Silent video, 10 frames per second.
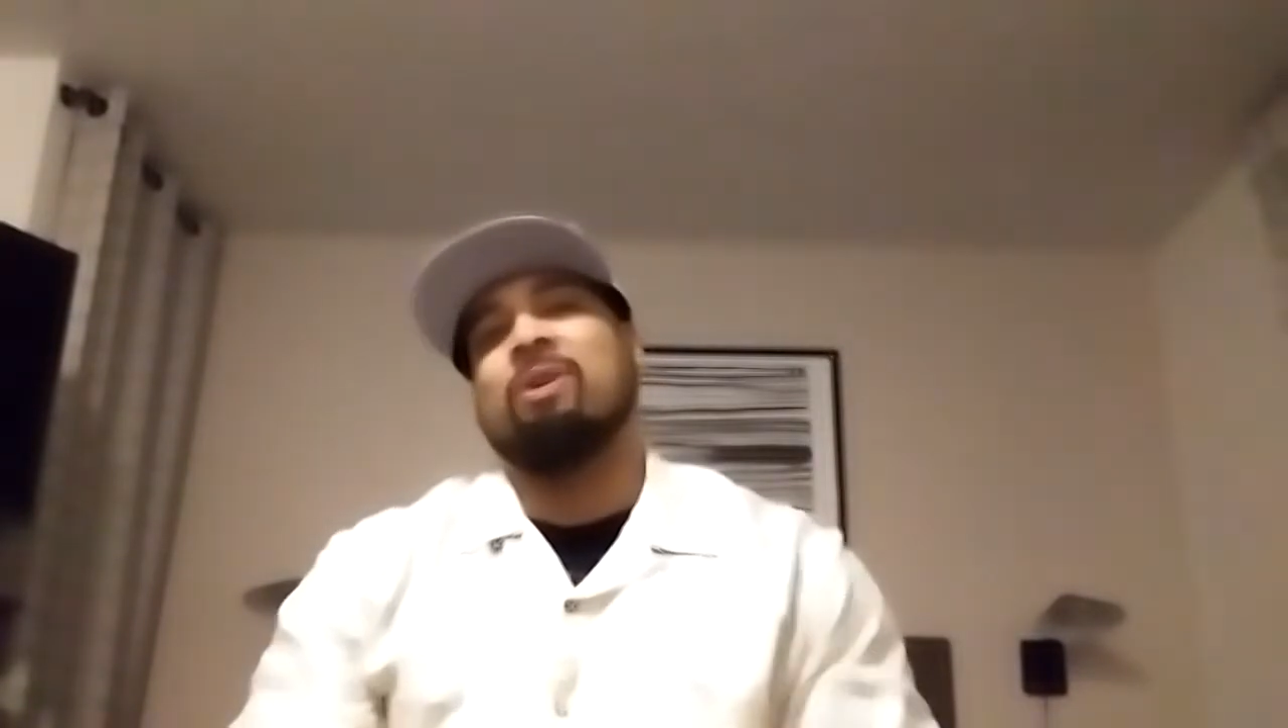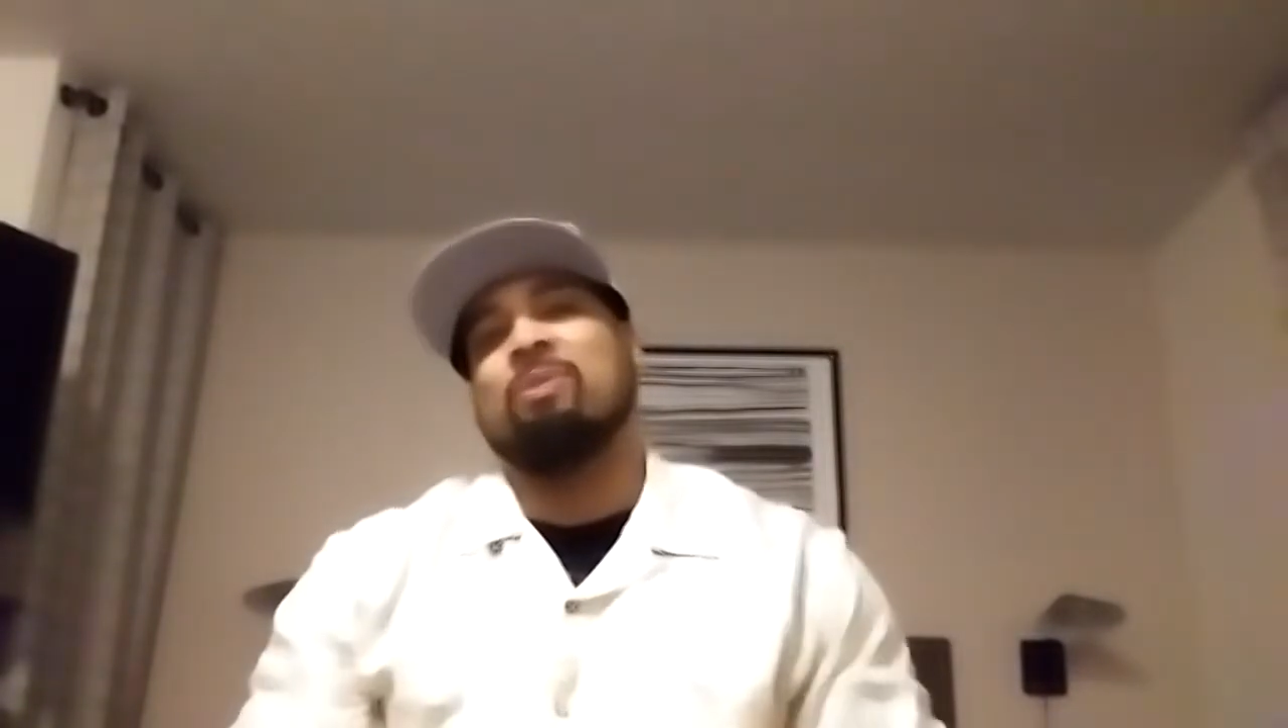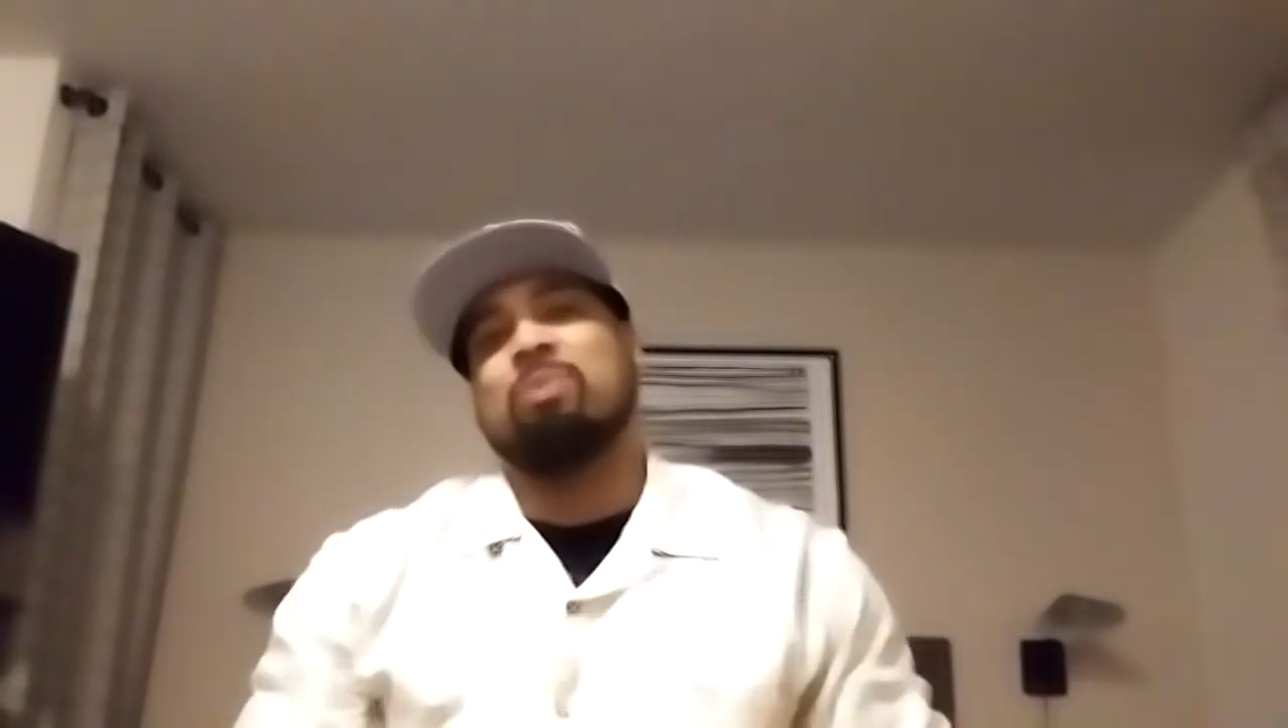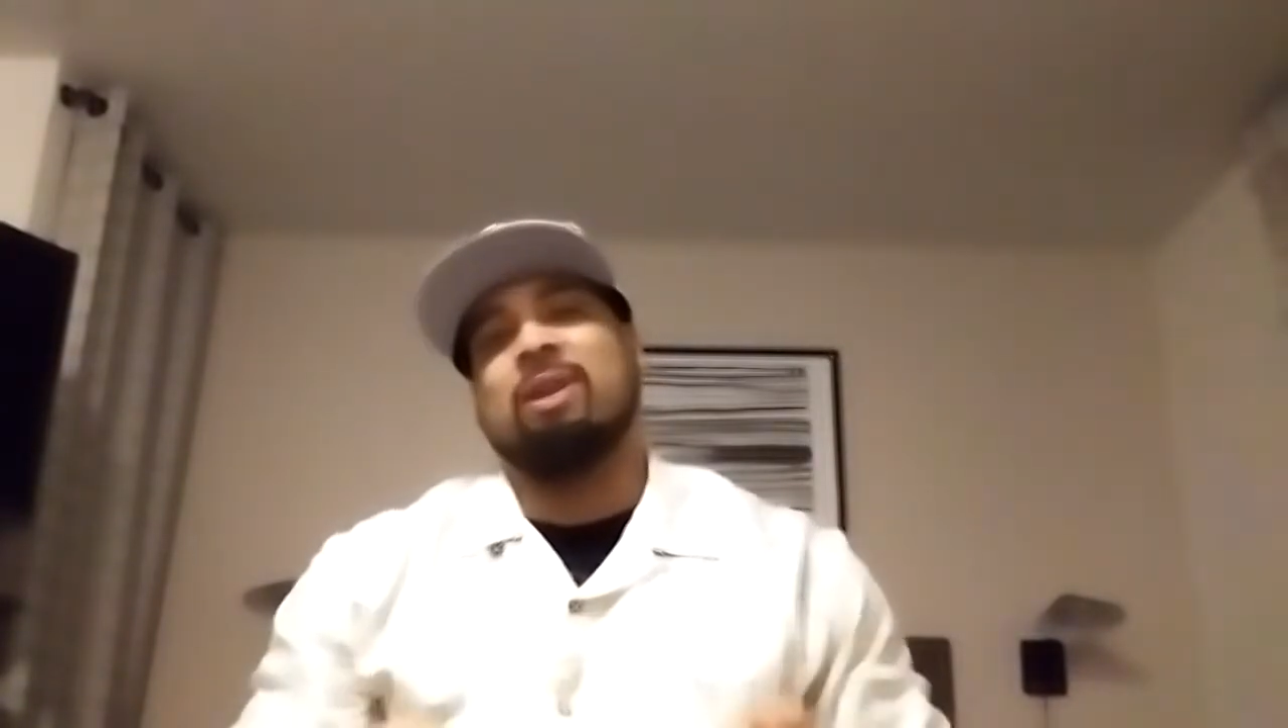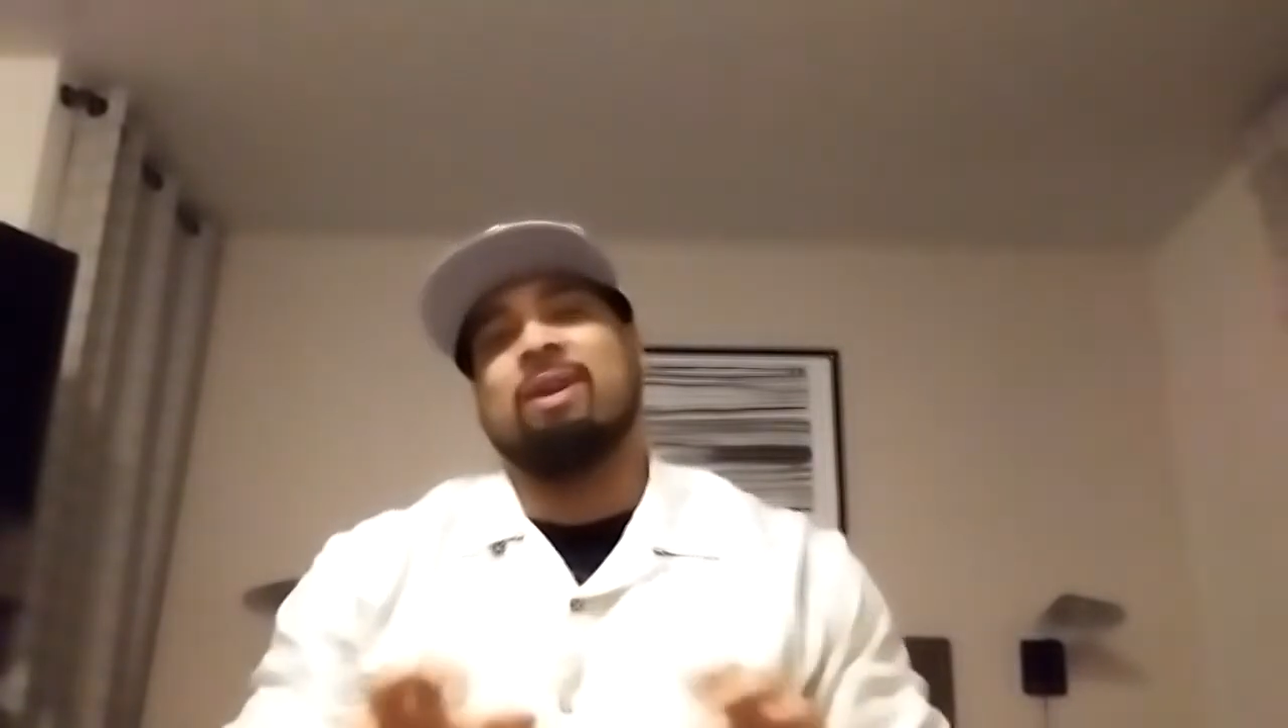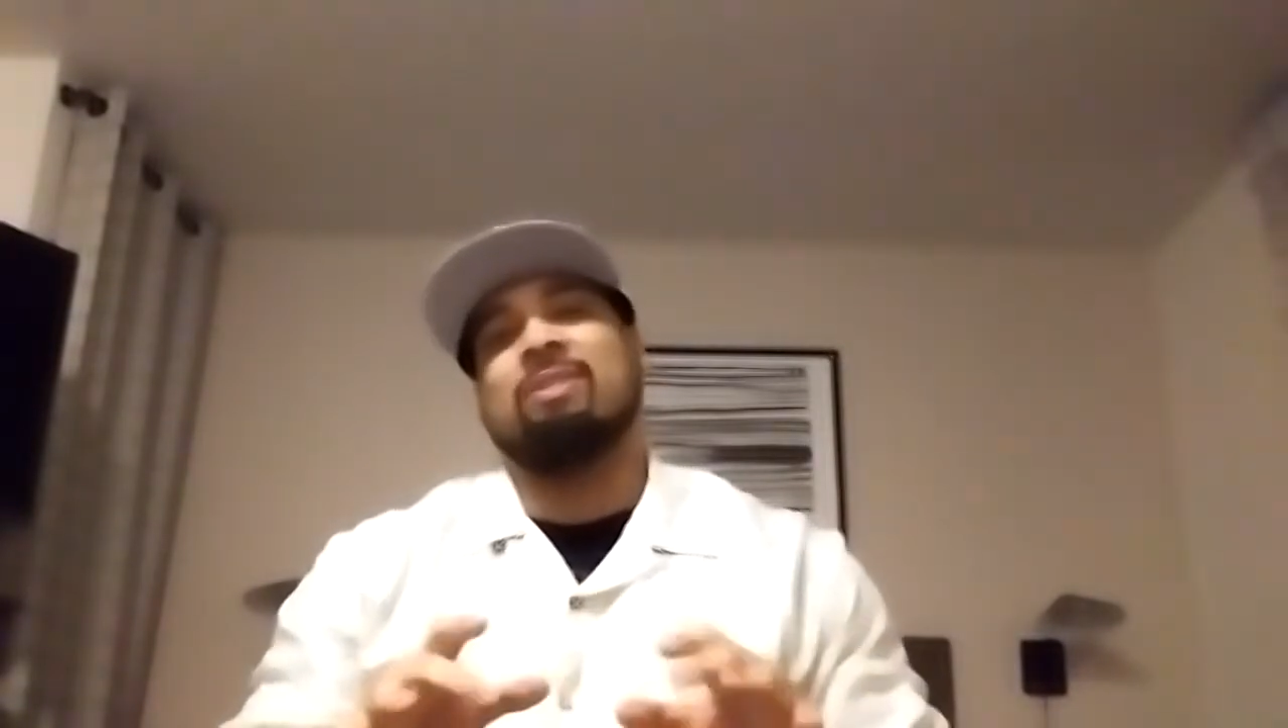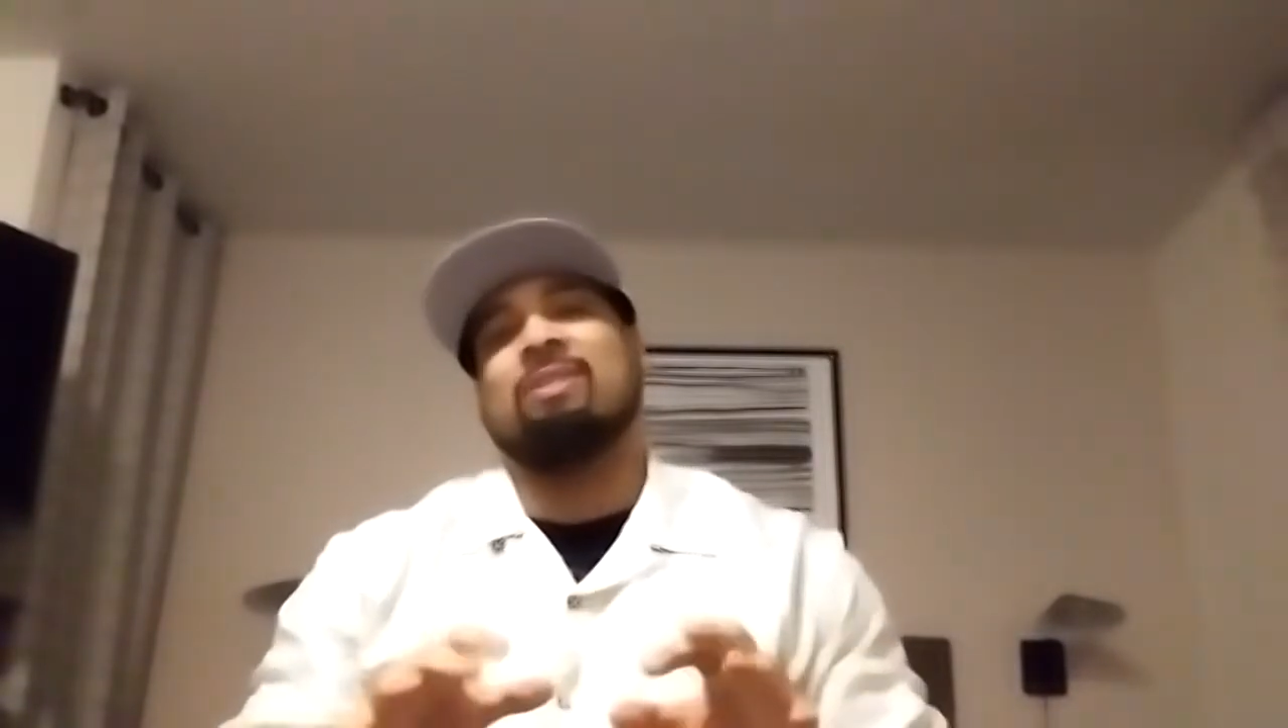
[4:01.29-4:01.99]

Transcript: They were playing